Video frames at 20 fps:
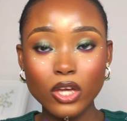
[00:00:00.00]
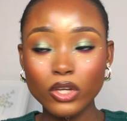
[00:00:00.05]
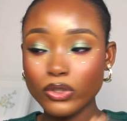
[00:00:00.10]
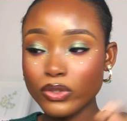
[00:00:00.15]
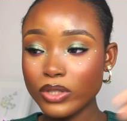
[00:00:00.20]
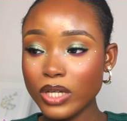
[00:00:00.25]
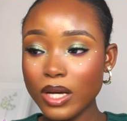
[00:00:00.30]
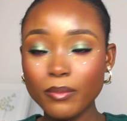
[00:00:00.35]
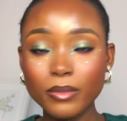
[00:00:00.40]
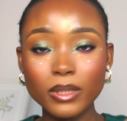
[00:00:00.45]

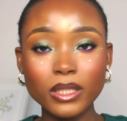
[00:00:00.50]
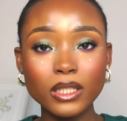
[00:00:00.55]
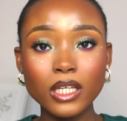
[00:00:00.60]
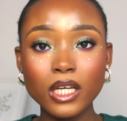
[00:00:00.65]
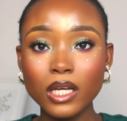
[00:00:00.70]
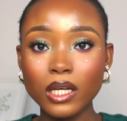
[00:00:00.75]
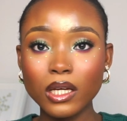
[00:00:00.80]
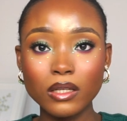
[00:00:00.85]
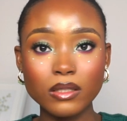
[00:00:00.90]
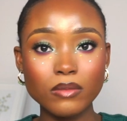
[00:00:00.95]
You can be
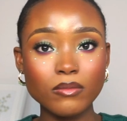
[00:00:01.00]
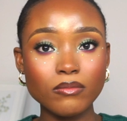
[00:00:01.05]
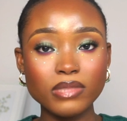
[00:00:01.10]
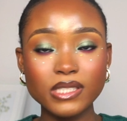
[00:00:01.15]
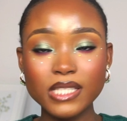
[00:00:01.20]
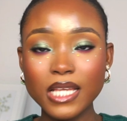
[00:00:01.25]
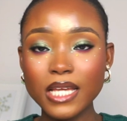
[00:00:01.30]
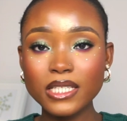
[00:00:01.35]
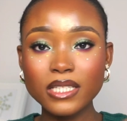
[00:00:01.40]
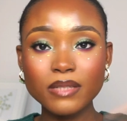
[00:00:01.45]

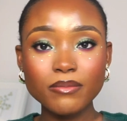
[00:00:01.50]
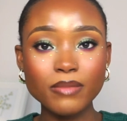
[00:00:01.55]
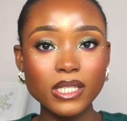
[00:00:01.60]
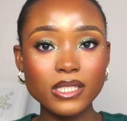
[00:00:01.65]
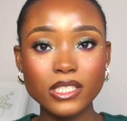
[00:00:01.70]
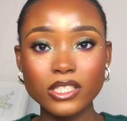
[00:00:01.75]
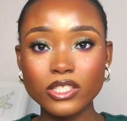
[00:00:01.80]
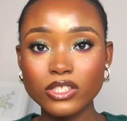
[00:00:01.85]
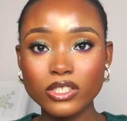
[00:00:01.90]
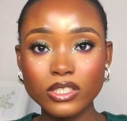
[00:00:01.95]
sending
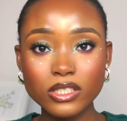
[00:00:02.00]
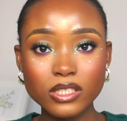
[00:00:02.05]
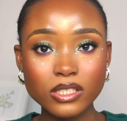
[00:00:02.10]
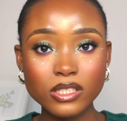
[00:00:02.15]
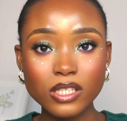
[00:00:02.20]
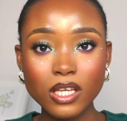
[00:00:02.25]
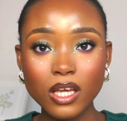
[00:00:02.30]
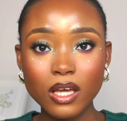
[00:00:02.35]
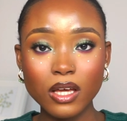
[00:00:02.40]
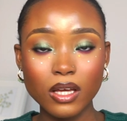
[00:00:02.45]

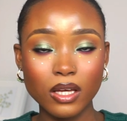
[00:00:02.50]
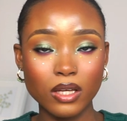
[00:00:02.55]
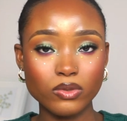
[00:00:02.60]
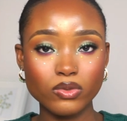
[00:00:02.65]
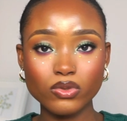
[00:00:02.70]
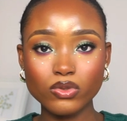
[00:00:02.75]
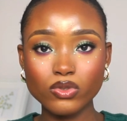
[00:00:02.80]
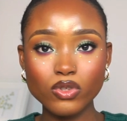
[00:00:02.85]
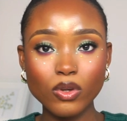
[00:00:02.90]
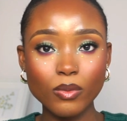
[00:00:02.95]
messages
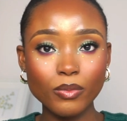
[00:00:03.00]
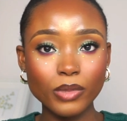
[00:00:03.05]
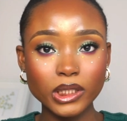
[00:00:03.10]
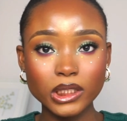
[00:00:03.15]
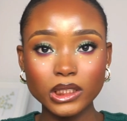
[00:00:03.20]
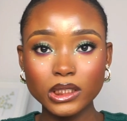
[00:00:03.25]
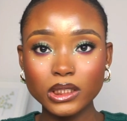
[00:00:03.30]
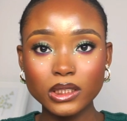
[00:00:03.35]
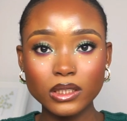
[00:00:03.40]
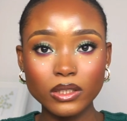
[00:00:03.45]
to
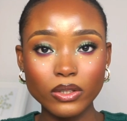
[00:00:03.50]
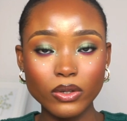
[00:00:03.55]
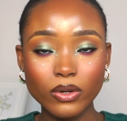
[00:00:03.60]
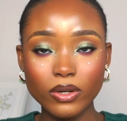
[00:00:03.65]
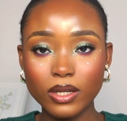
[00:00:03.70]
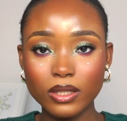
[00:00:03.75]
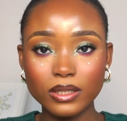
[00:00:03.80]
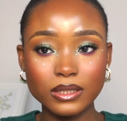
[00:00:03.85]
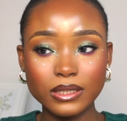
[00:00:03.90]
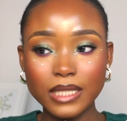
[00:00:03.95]
somebody
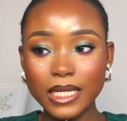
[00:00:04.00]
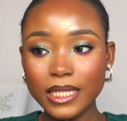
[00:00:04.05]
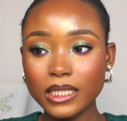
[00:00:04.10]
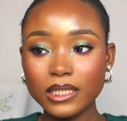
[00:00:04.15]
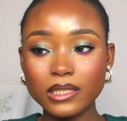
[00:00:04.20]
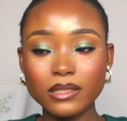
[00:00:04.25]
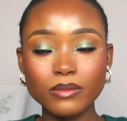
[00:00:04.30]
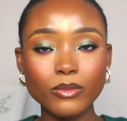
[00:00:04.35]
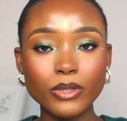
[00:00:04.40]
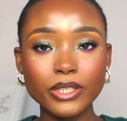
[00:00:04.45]
like
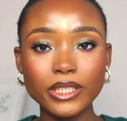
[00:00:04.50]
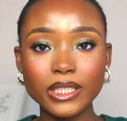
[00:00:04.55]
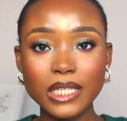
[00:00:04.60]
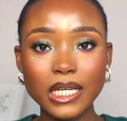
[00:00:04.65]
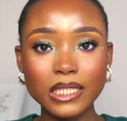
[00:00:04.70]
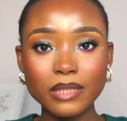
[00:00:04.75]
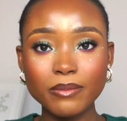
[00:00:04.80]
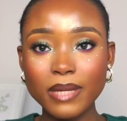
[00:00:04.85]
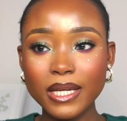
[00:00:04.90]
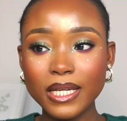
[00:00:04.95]
in the morning
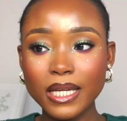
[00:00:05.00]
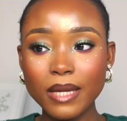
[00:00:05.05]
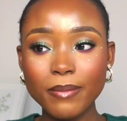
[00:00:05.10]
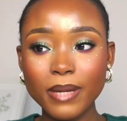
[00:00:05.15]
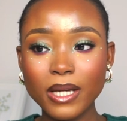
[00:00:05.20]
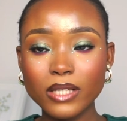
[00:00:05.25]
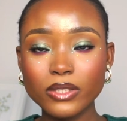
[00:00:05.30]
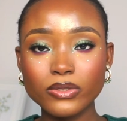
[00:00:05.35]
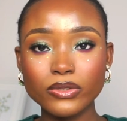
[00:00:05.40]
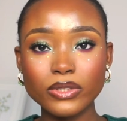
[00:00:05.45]
and they might get
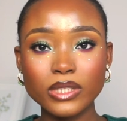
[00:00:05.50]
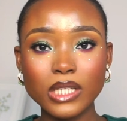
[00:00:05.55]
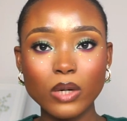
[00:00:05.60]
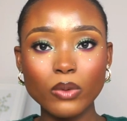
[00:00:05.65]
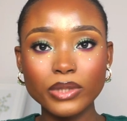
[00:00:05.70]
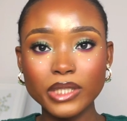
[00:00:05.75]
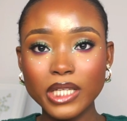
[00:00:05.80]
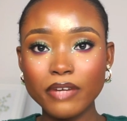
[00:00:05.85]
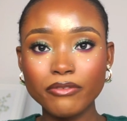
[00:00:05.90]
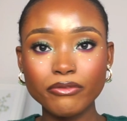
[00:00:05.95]
back to you that,
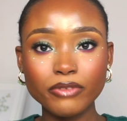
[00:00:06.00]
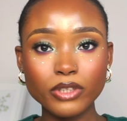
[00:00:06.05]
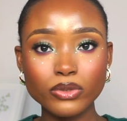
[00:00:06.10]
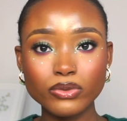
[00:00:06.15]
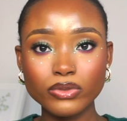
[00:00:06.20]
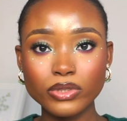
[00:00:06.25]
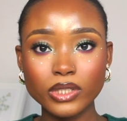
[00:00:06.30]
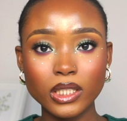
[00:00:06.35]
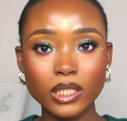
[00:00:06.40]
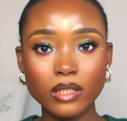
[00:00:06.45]
oh, they are free
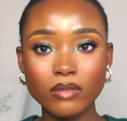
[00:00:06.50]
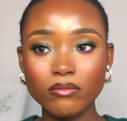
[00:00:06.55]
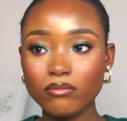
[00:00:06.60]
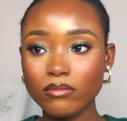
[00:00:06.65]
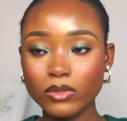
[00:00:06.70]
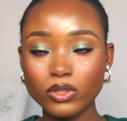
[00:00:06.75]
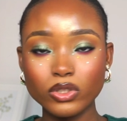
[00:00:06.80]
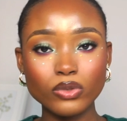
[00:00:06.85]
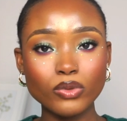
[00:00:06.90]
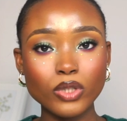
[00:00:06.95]
today,
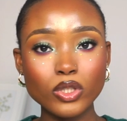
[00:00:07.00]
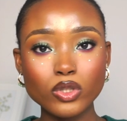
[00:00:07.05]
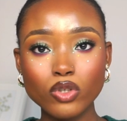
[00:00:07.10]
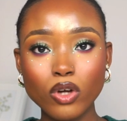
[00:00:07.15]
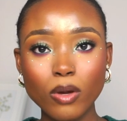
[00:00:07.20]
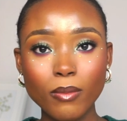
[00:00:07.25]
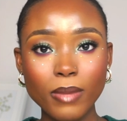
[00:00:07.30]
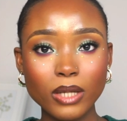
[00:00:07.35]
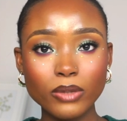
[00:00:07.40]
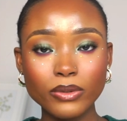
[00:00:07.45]
do you want to
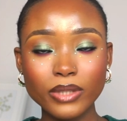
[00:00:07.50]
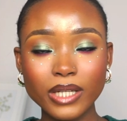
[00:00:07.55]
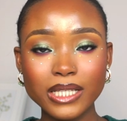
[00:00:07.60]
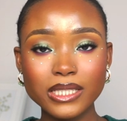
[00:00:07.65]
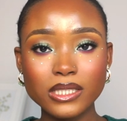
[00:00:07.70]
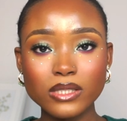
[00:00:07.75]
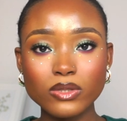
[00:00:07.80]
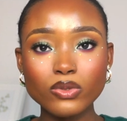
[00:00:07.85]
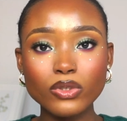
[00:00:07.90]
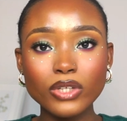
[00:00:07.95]
come and look
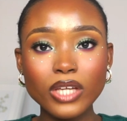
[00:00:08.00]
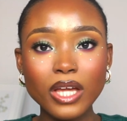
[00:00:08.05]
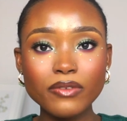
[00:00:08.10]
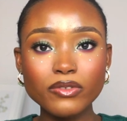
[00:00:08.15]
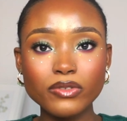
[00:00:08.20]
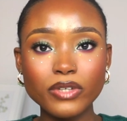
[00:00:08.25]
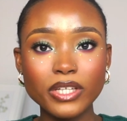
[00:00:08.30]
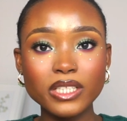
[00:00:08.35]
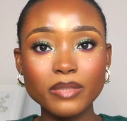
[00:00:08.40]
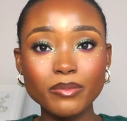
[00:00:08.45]
at it? So you have
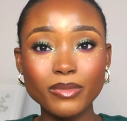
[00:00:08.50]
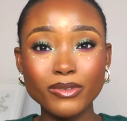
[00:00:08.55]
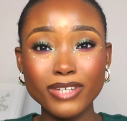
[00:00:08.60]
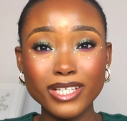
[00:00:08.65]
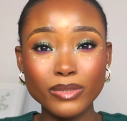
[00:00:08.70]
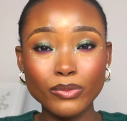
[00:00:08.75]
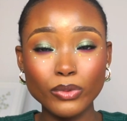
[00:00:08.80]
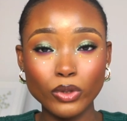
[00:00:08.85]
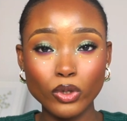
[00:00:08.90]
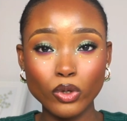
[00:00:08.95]
to already be
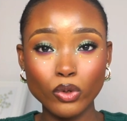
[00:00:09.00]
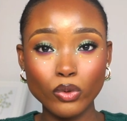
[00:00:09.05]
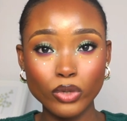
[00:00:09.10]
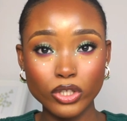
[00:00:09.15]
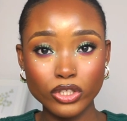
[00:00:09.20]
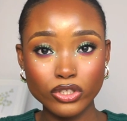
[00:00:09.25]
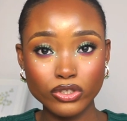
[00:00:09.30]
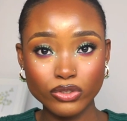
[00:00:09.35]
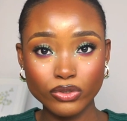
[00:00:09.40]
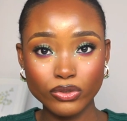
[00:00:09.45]
ready with your
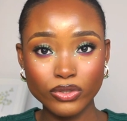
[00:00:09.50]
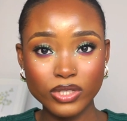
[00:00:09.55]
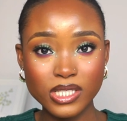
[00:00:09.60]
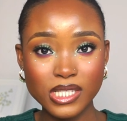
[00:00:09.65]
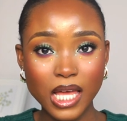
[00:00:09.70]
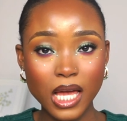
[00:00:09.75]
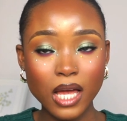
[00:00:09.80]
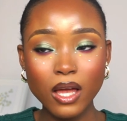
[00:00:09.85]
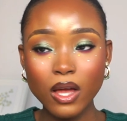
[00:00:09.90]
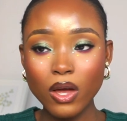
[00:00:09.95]
questions
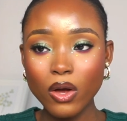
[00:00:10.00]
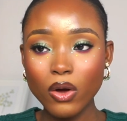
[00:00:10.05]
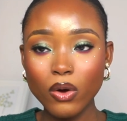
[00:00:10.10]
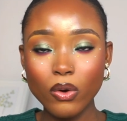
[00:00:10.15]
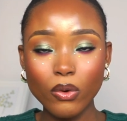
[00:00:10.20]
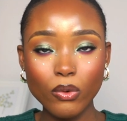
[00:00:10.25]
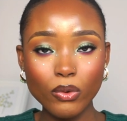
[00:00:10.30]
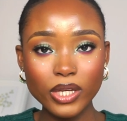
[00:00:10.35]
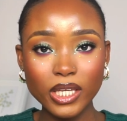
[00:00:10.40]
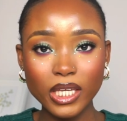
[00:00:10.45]
that,
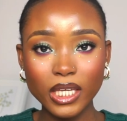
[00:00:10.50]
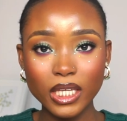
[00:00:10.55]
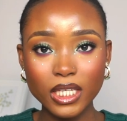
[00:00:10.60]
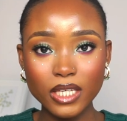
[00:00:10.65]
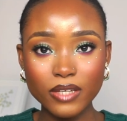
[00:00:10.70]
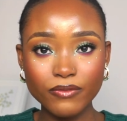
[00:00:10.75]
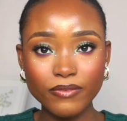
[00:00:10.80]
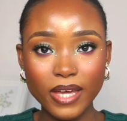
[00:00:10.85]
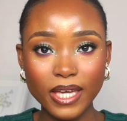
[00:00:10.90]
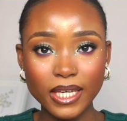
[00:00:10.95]
okay,
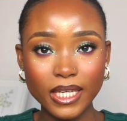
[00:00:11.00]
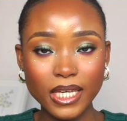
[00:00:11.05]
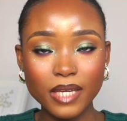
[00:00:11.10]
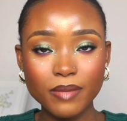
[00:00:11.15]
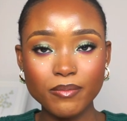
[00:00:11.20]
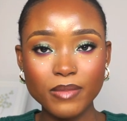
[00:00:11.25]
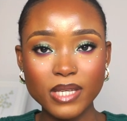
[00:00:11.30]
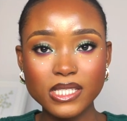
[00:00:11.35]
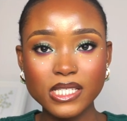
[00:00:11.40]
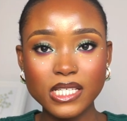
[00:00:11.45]
if I
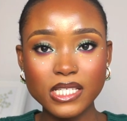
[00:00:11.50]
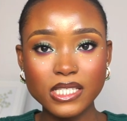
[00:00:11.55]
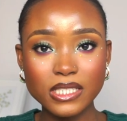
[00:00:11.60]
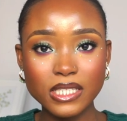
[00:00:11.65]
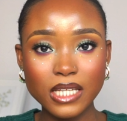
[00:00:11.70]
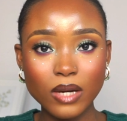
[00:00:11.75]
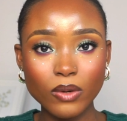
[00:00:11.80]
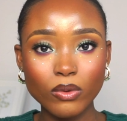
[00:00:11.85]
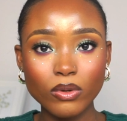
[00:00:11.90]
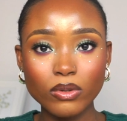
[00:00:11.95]
get a message
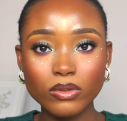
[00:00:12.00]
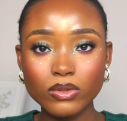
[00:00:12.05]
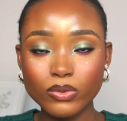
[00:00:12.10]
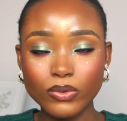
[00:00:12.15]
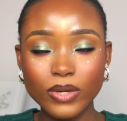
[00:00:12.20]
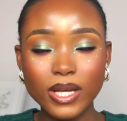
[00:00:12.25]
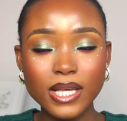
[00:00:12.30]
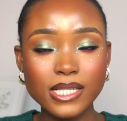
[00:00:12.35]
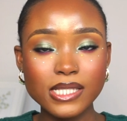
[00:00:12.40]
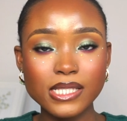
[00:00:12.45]
now to
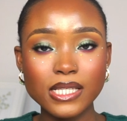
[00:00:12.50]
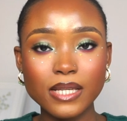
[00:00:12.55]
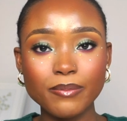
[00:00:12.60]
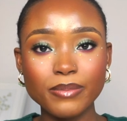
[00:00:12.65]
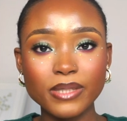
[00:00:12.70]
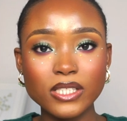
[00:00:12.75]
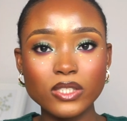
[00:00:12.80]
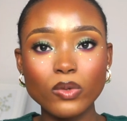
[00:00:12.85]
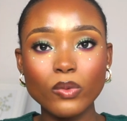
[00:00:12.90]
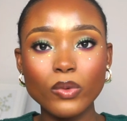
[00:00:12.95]
go and see a
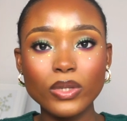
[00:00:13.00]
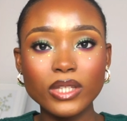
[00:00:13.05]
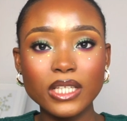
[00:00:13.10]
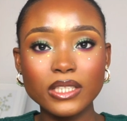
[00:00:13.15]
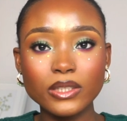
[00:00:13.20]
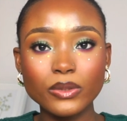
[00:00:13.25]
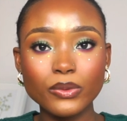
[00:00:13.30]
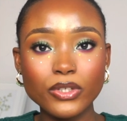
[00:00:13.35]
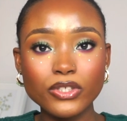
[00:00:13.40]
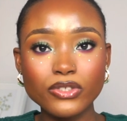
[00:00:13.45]
place, what are
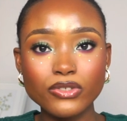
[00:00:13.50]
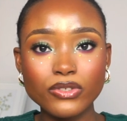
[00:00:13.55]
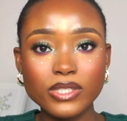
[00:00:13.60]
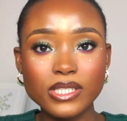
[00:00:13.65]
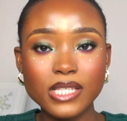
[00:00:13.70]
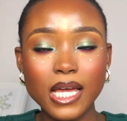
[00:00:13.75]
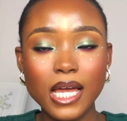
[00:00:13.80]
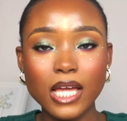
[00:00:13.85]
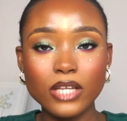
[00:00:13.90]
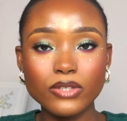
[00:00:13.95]
the questions
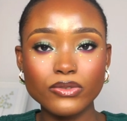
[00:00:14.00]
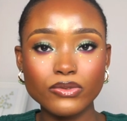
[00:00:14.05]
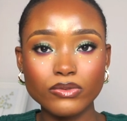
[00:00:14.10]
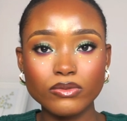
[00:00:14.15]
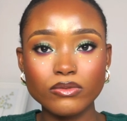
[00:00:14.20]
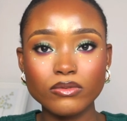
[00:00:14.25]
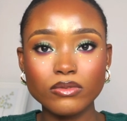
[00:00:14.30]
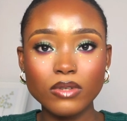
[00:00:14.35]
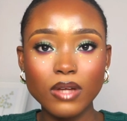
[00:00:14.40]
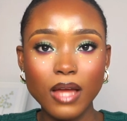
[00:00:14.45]
that I
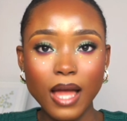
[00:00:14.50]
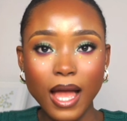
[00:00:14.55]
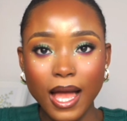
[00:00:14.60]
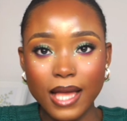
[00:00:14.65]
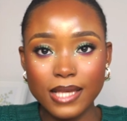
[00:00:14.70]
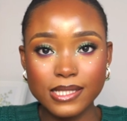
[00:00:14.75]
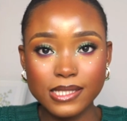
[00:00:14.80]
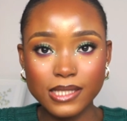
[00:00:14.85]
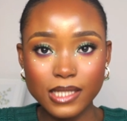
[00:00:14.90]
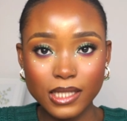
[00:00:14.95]
should
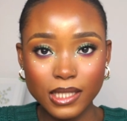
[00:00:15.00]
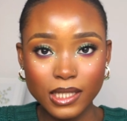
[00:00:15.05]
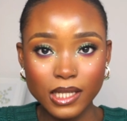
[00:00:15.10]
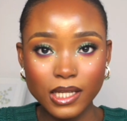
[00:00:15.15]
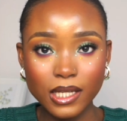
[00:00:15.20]
ask